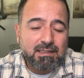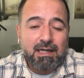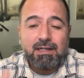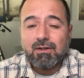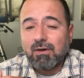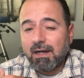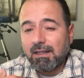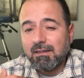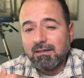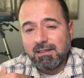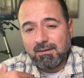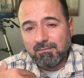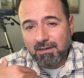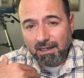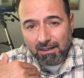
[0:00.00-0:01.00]
I know I look
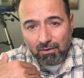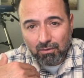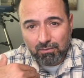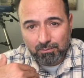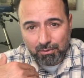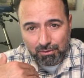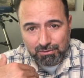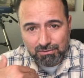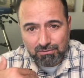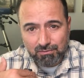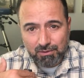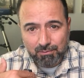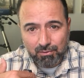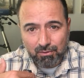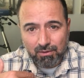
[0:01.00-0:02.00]
at my own personal
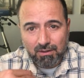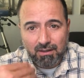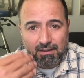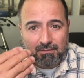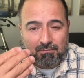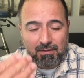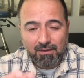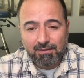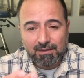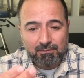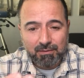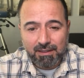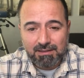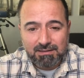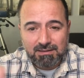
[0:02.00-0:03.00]
report on a monthly
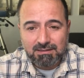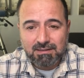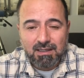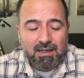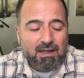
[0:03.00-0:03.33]
basis.